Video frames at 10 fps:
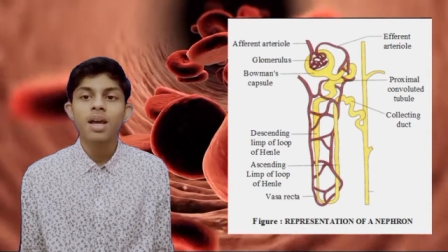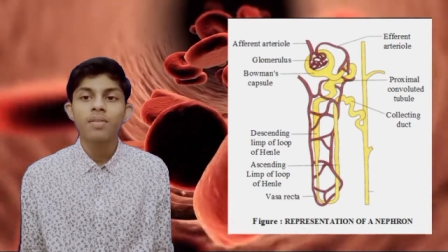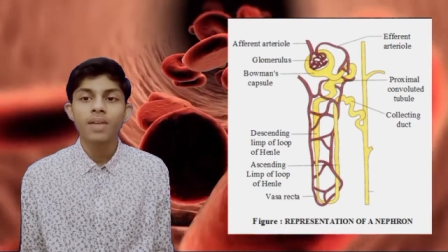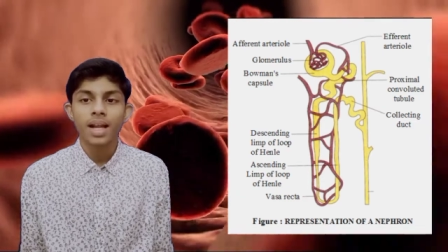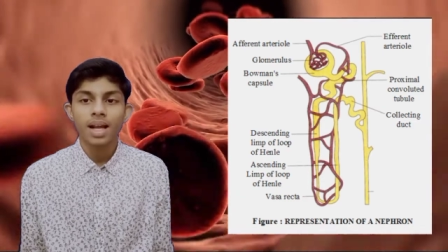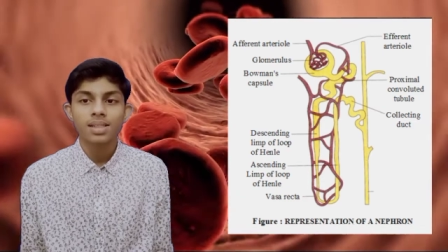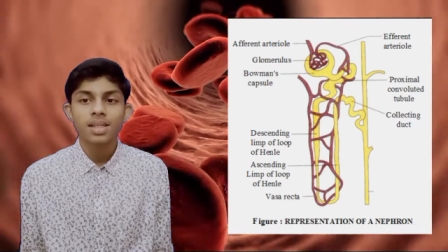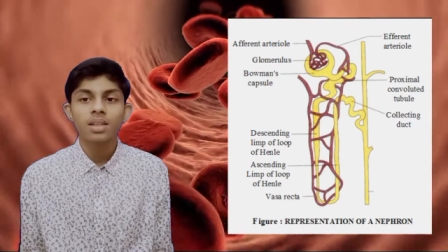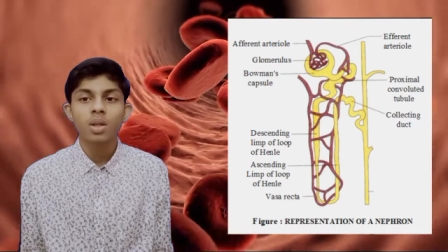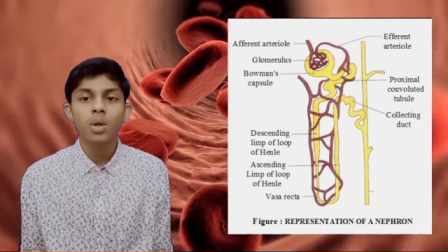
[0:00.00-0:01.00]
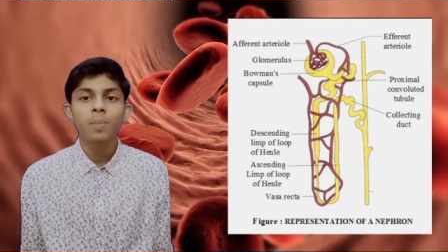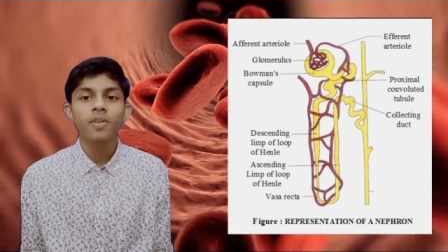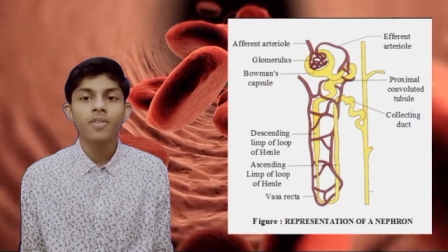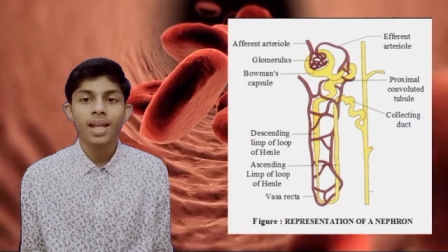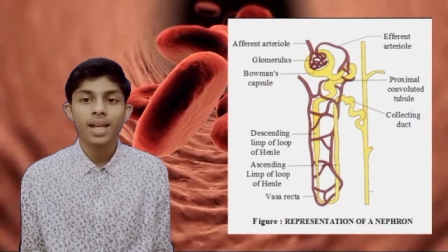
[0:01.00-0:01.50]
whereas the loop
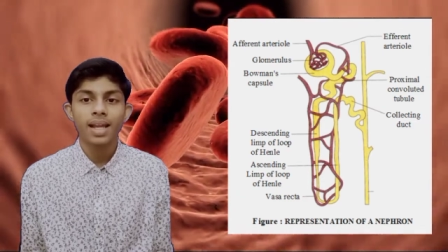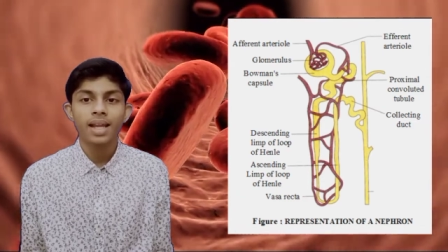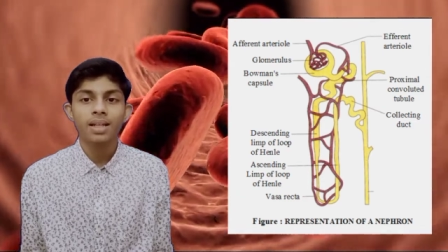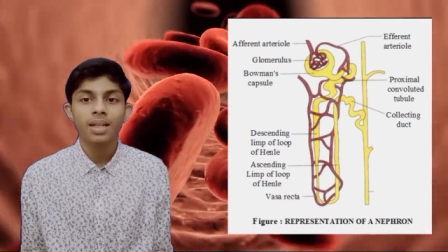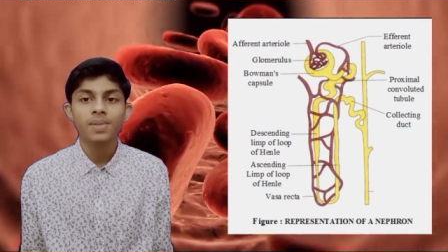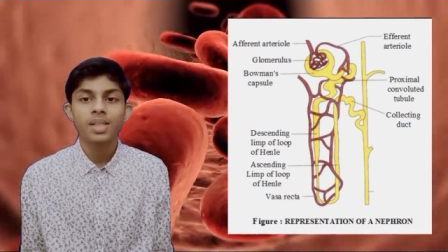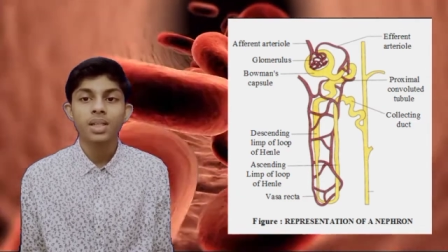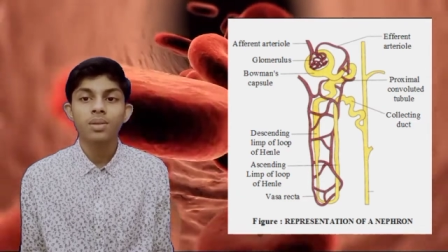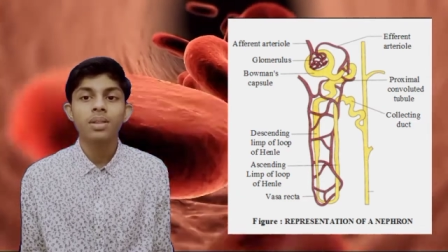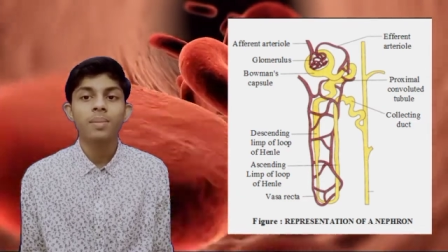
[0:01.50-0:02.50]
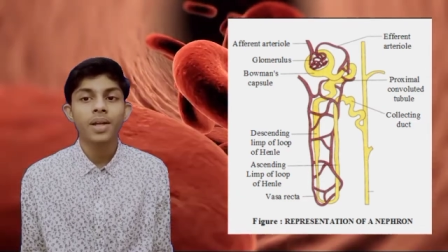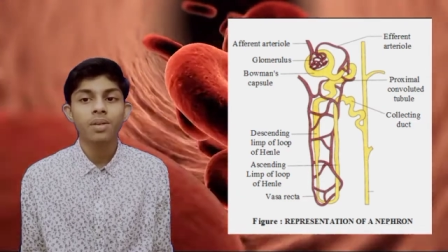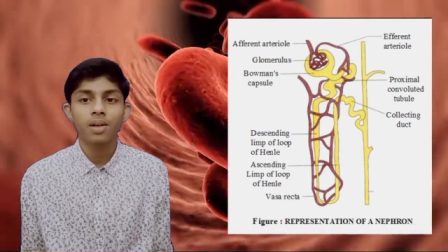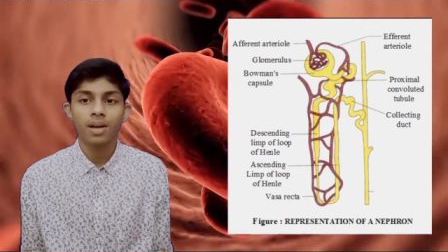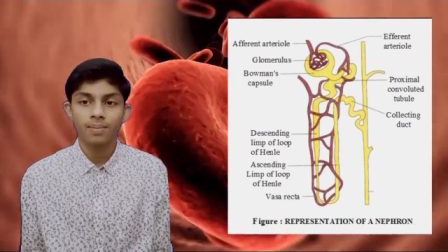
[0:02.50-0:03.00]
of Henle dips into the
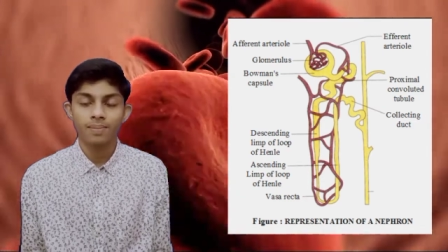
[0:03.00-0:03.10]
medulla.